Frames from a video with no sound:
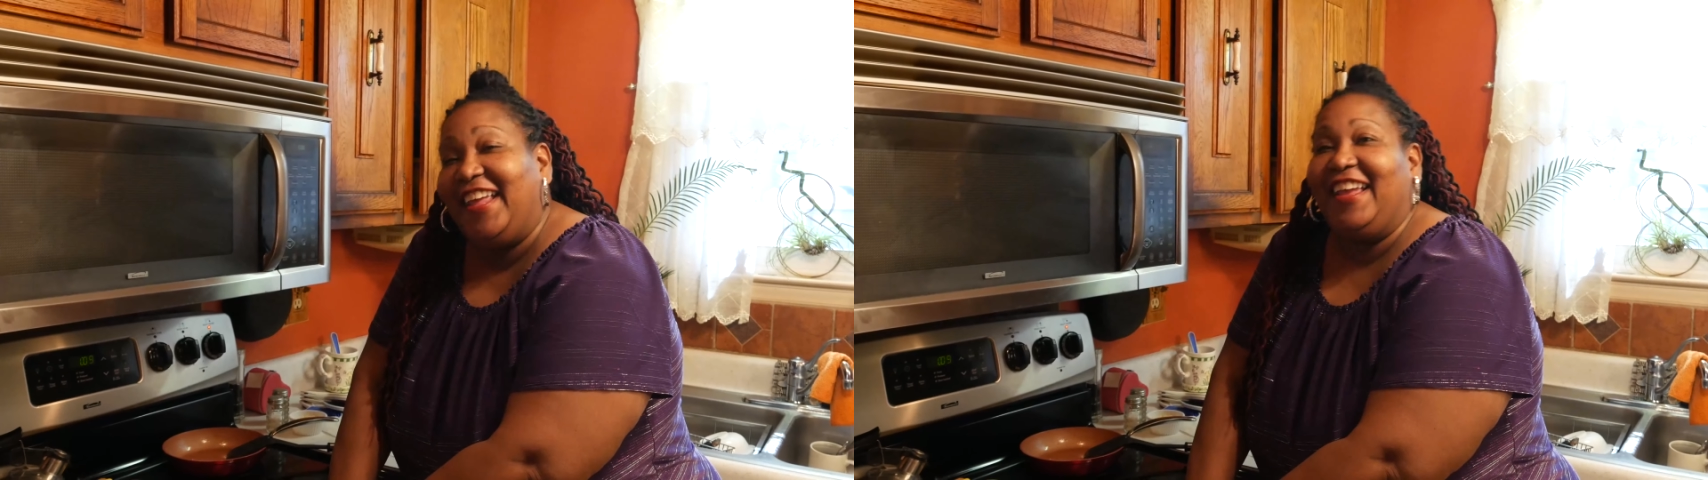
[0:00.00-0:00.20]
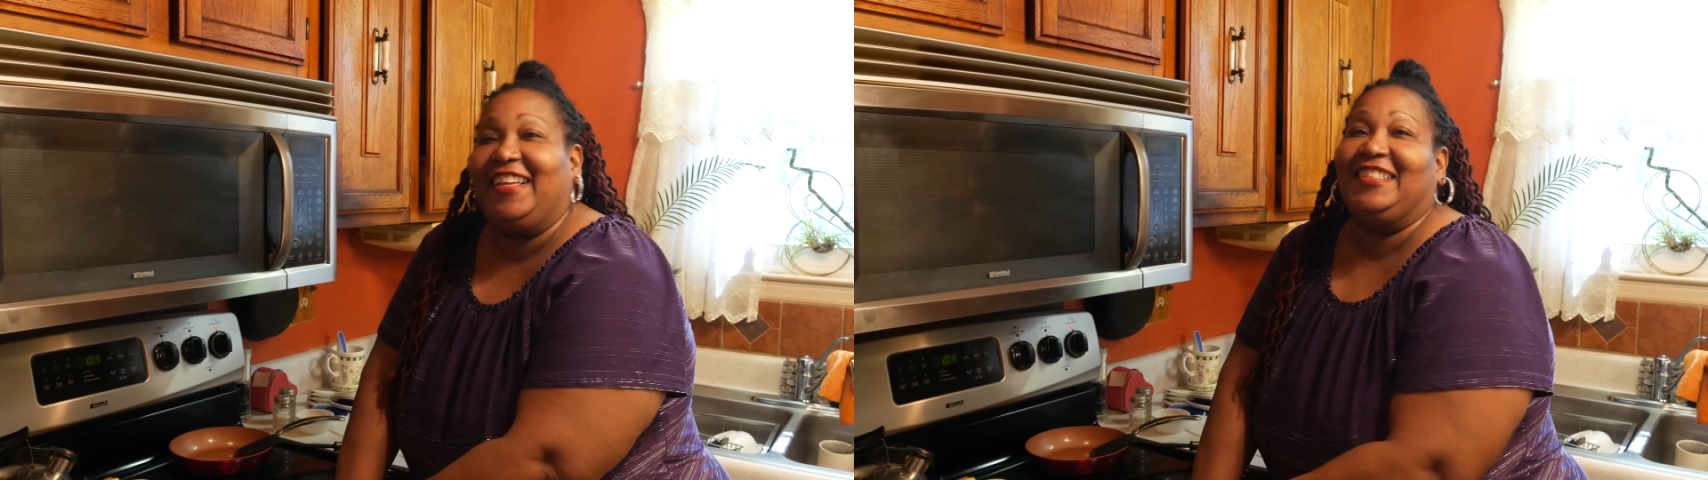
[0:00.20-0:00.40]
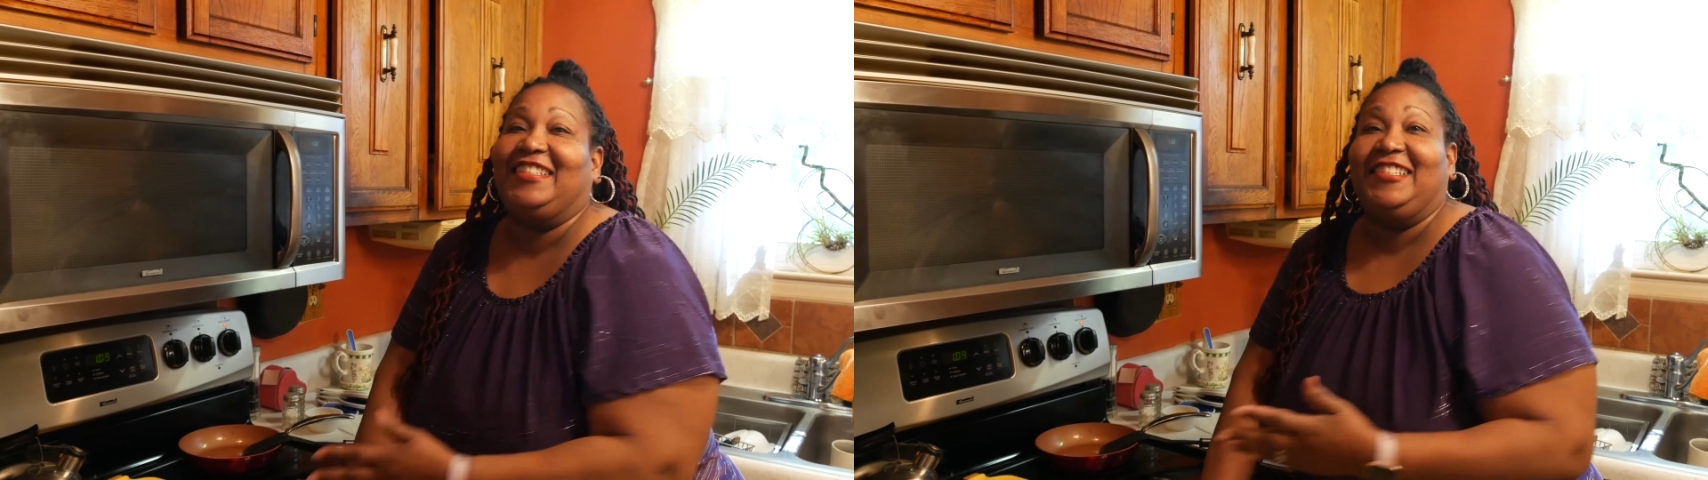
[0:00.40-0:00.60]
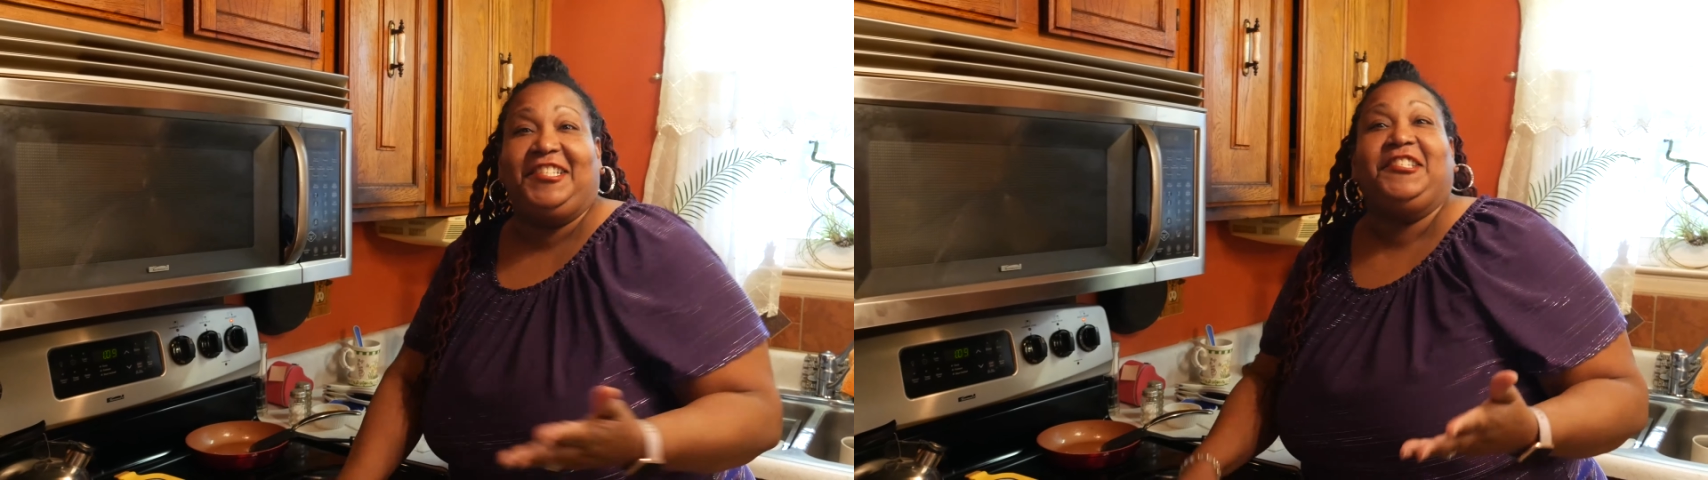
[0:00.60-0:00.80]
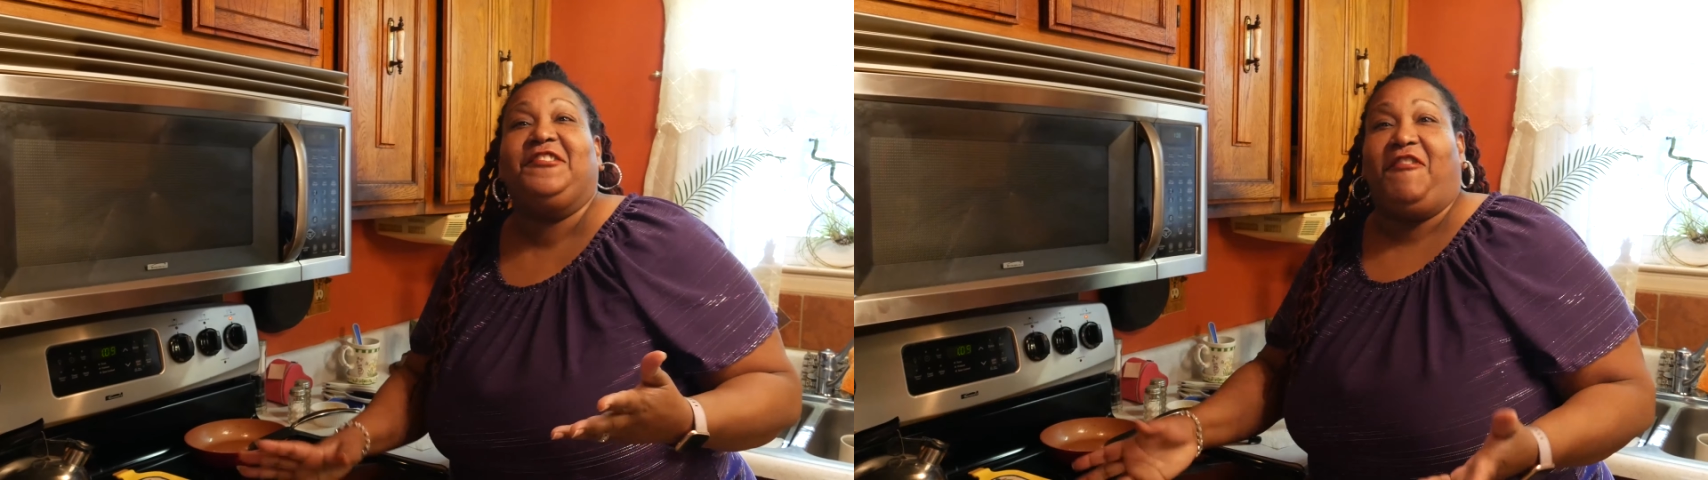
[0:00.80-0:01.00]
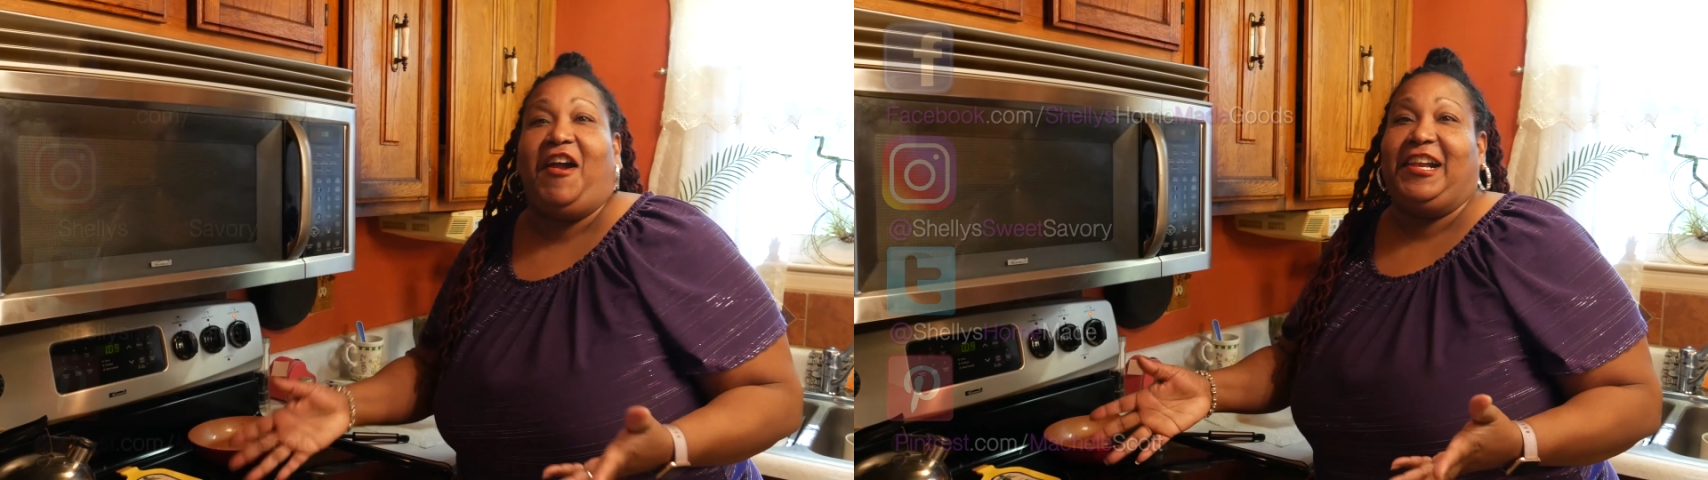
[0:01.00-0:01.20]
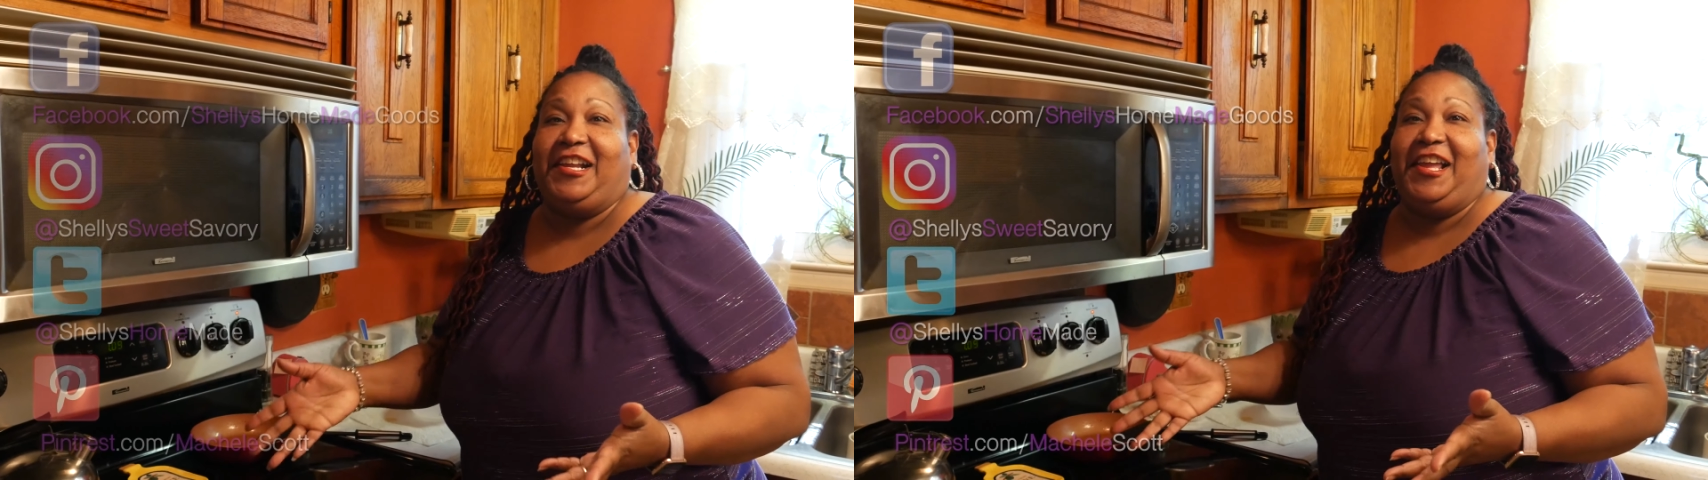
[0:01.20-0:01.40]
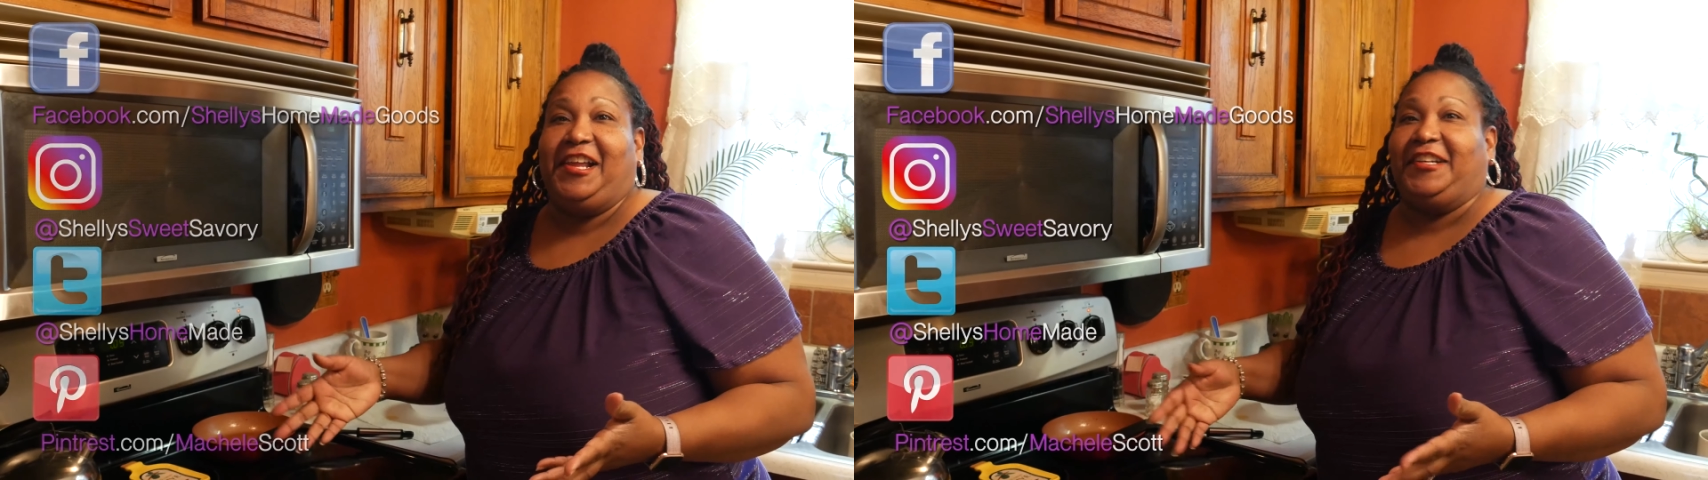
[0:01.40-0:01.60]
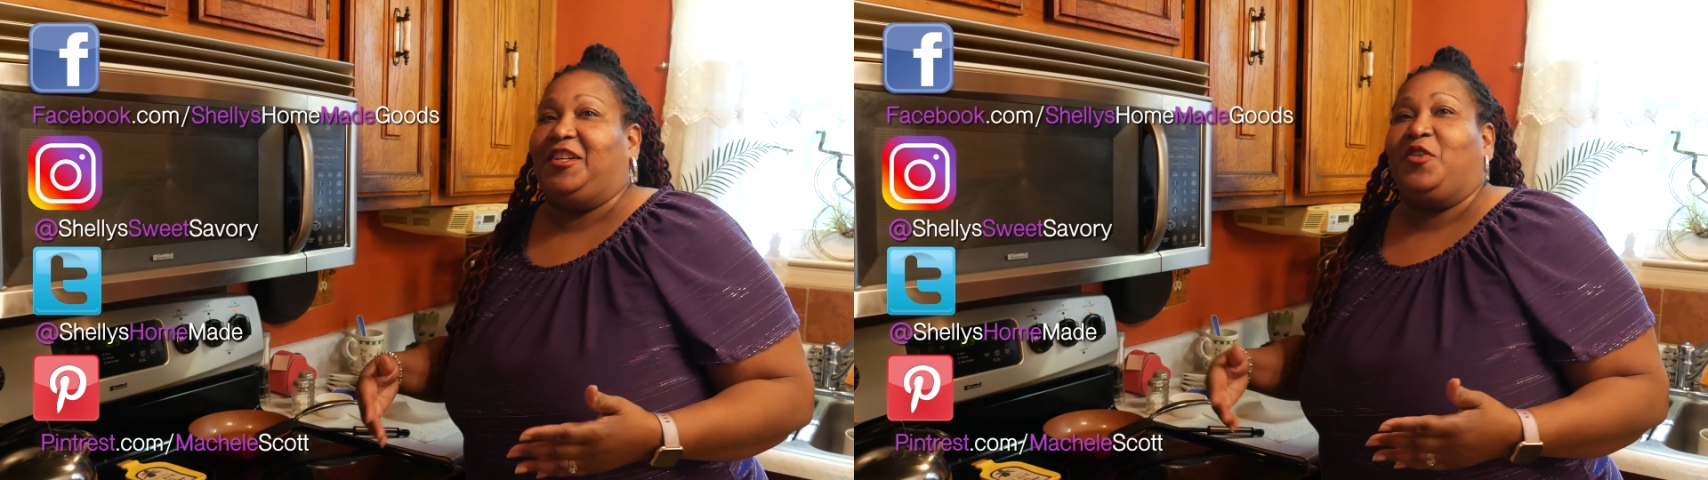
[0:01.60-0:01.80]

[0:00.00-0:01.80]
egg, a delicious fried egg.